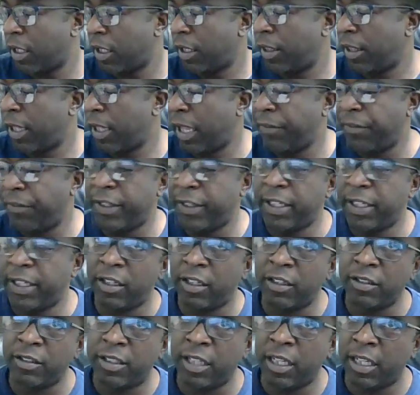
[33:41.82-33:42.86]
Life and
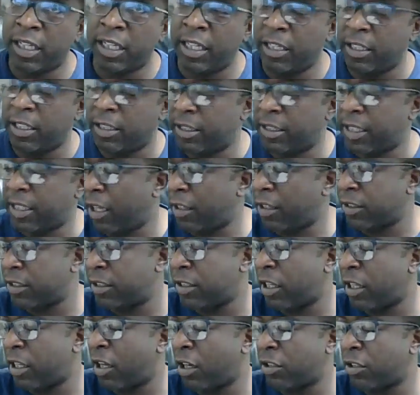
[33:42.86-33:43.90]
health, I get
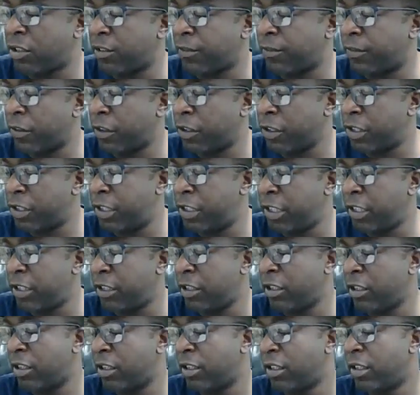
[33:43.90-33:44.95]
$1,000 the first
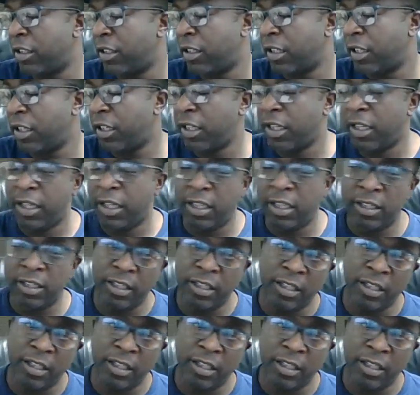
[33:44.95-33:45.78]
year, and